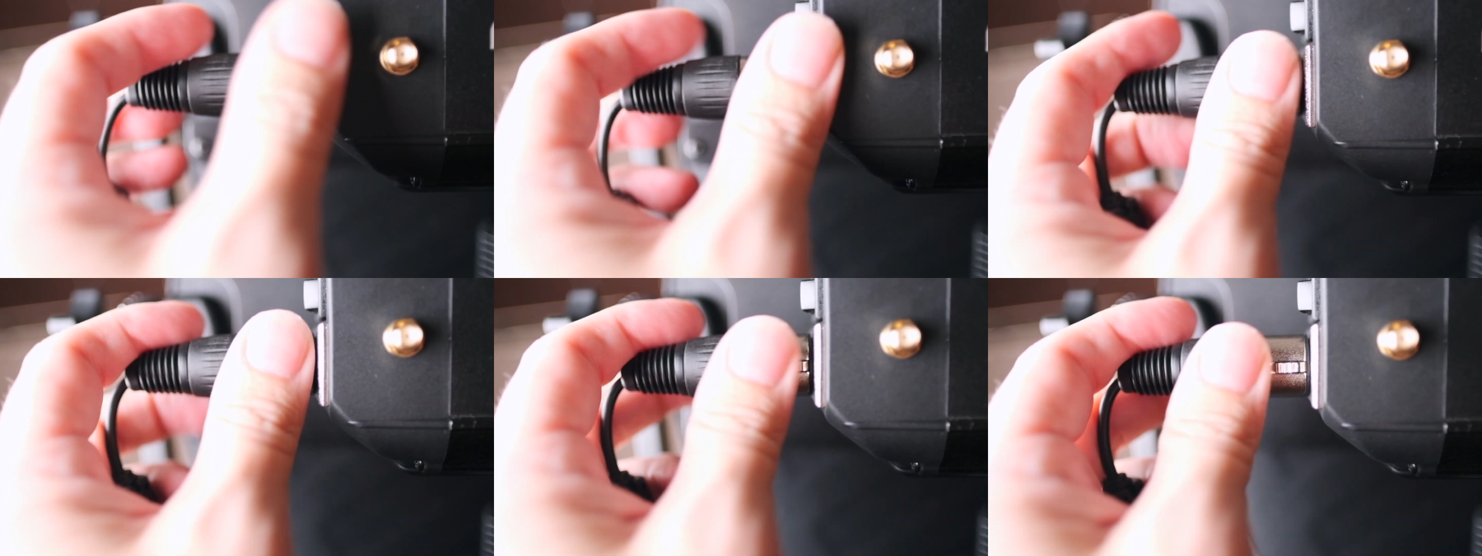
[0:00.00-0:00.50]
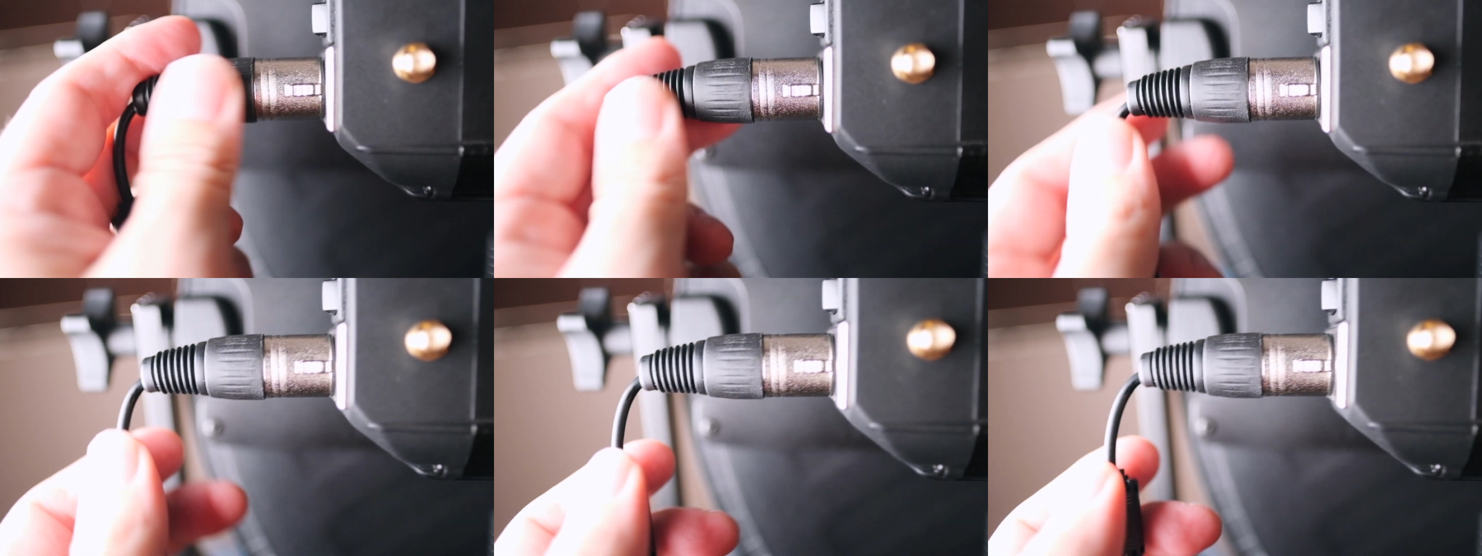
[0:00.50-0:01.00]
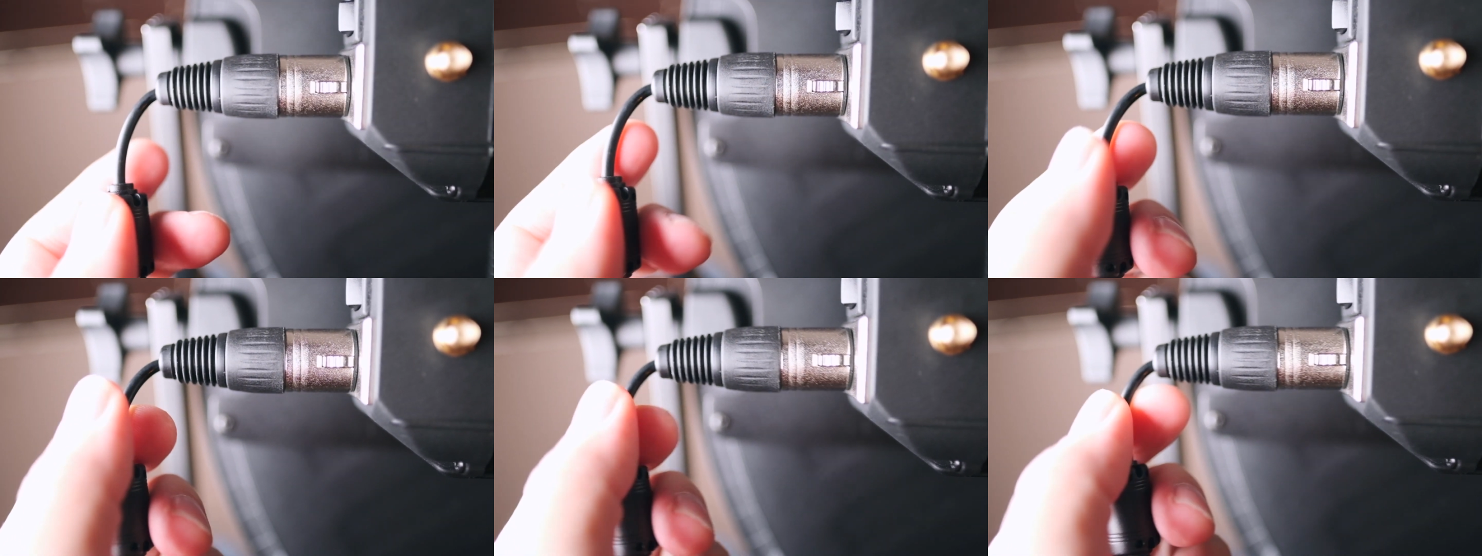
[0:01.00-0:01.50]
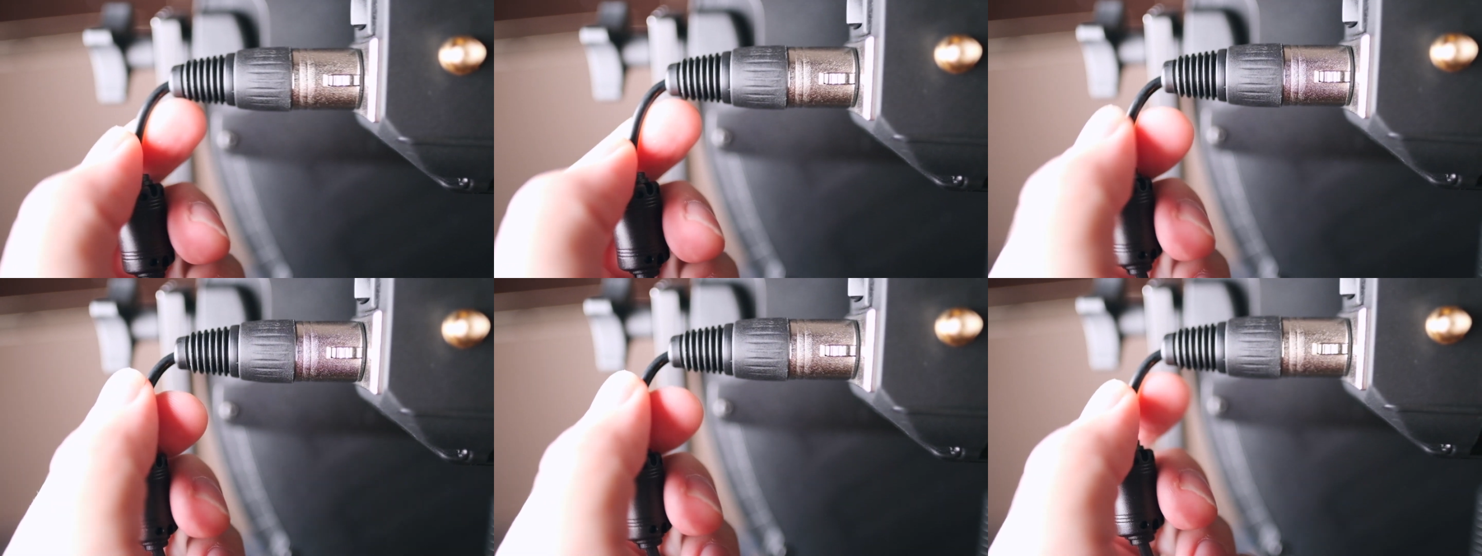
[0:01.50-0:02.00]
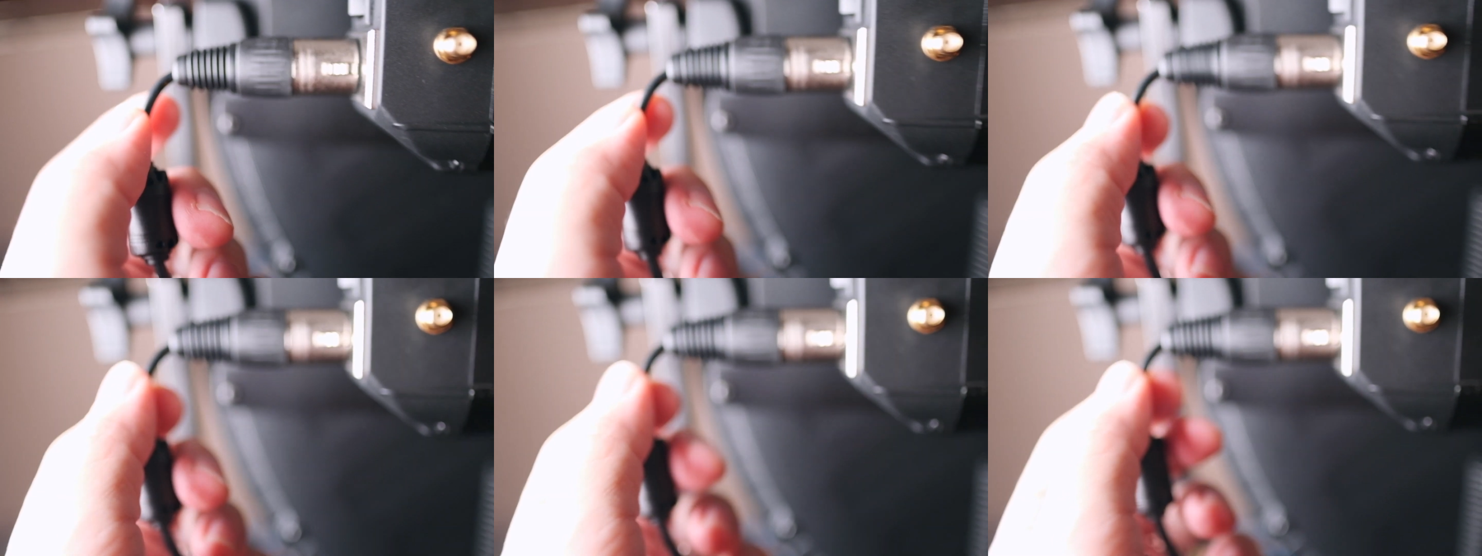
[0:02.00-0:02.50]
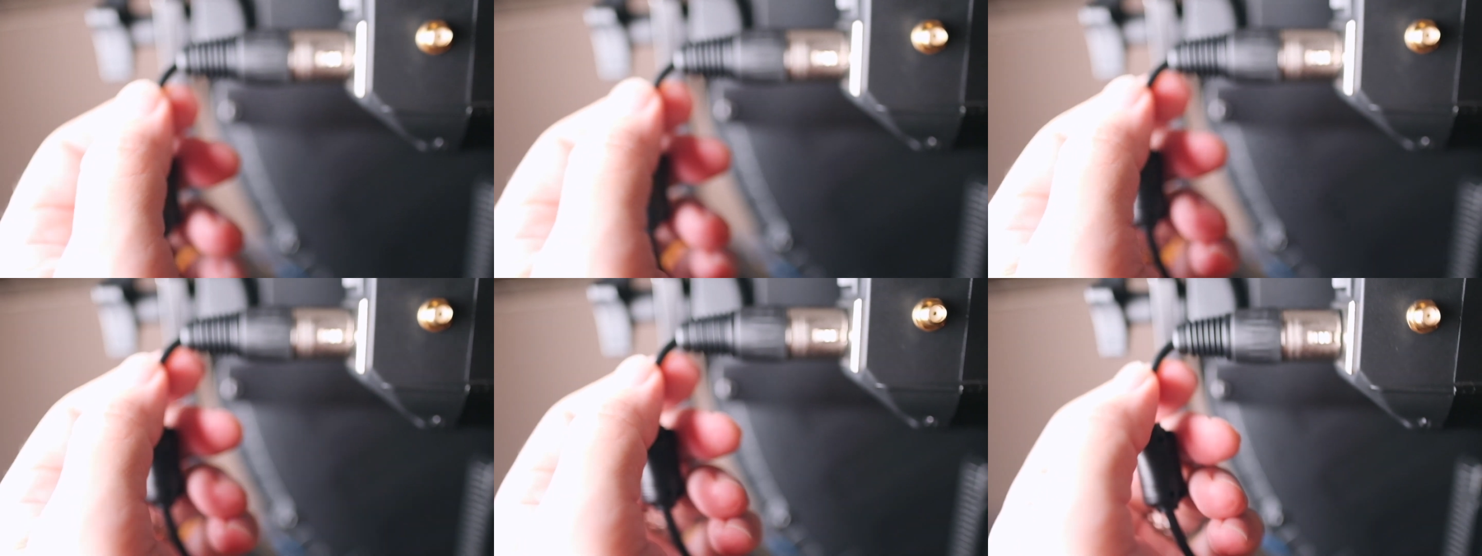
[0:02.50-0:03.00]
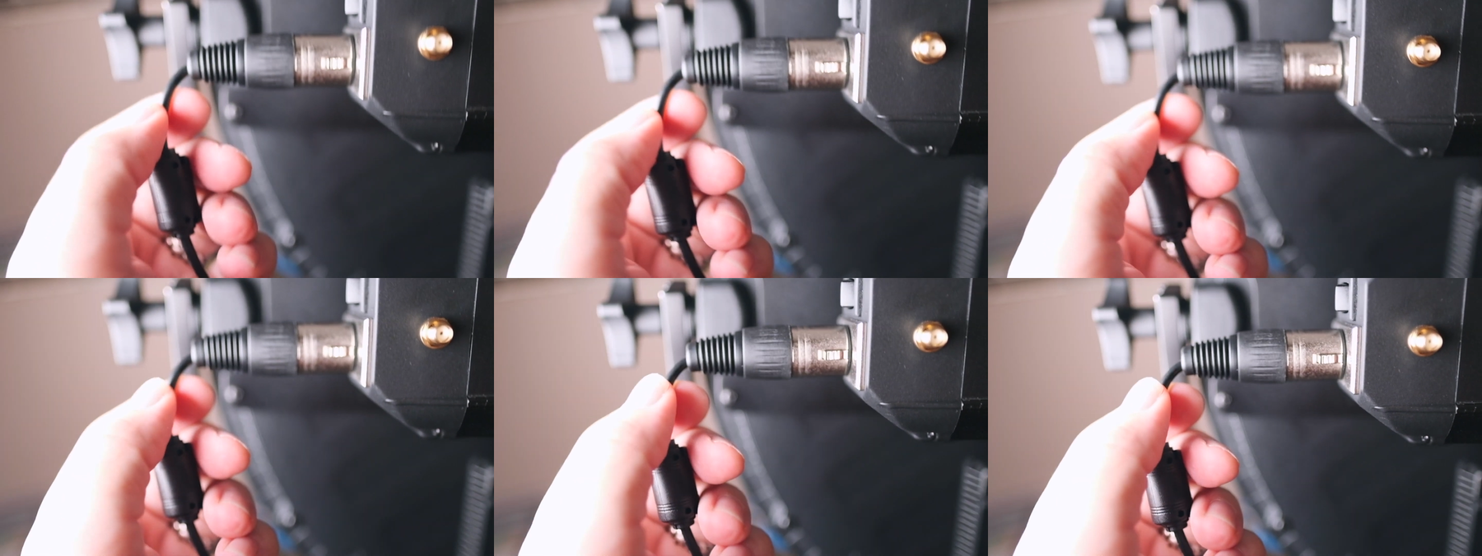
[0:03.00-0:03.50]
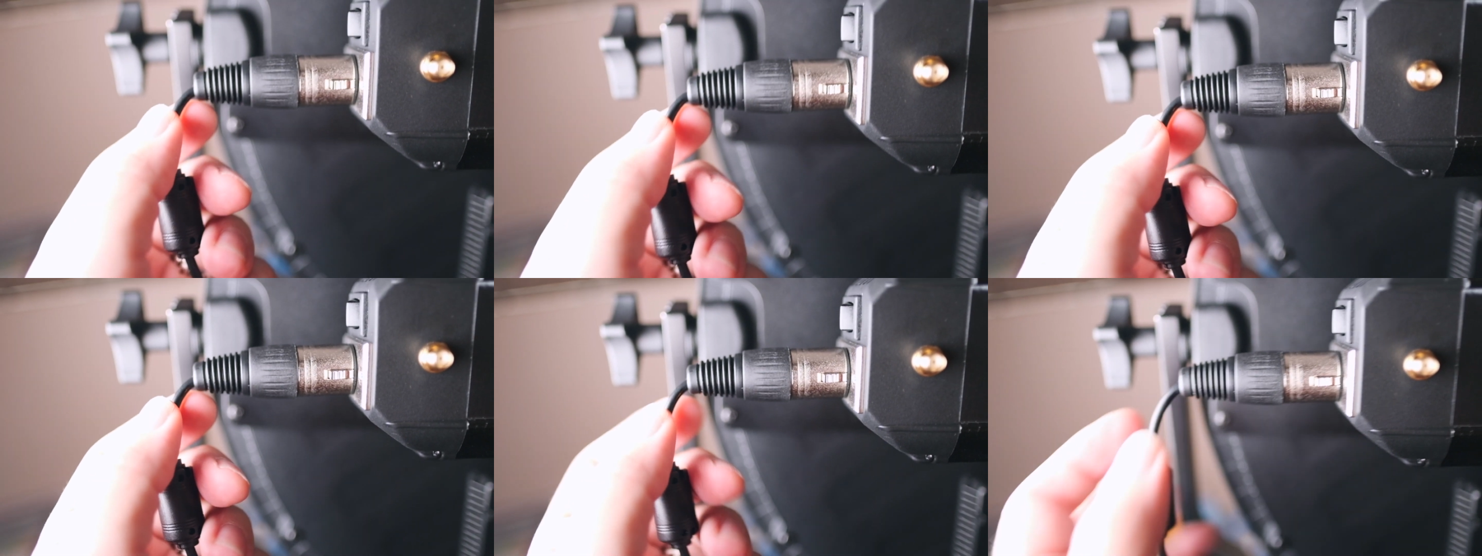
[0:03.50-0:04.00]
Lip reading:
Nobody's mouth can be seen.